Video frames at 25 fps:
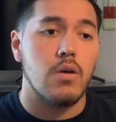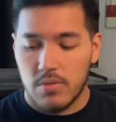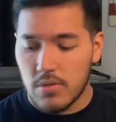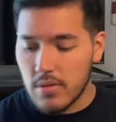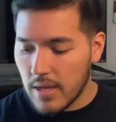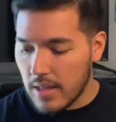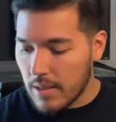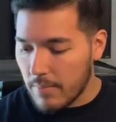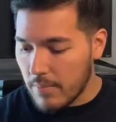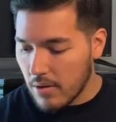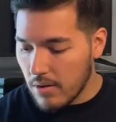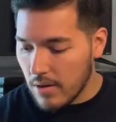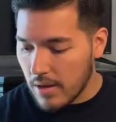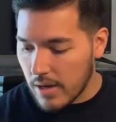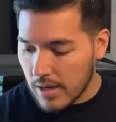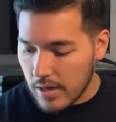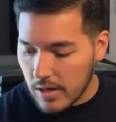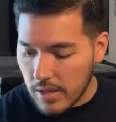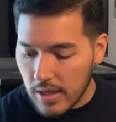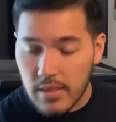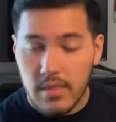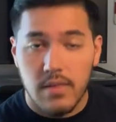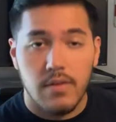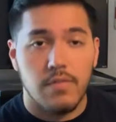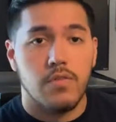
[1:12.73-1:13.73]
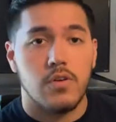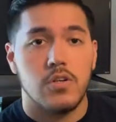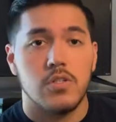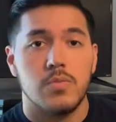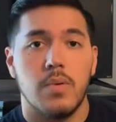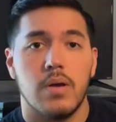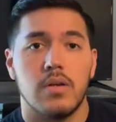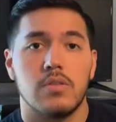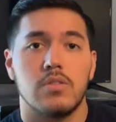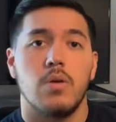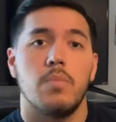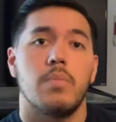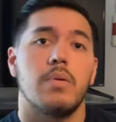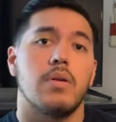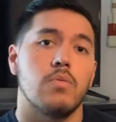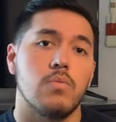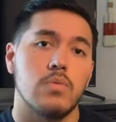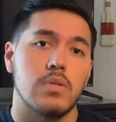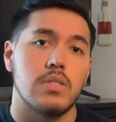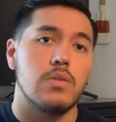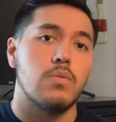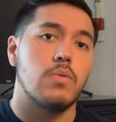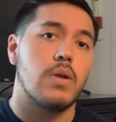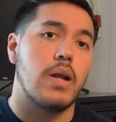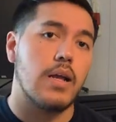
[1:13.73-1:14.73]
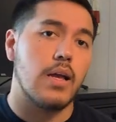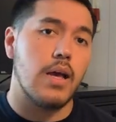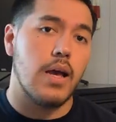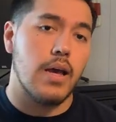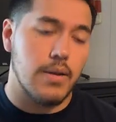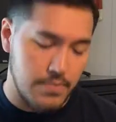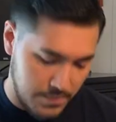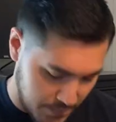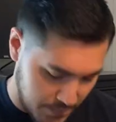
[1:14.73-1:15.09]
So yeah, let me go ahead and get the first box open and we'll see what I got.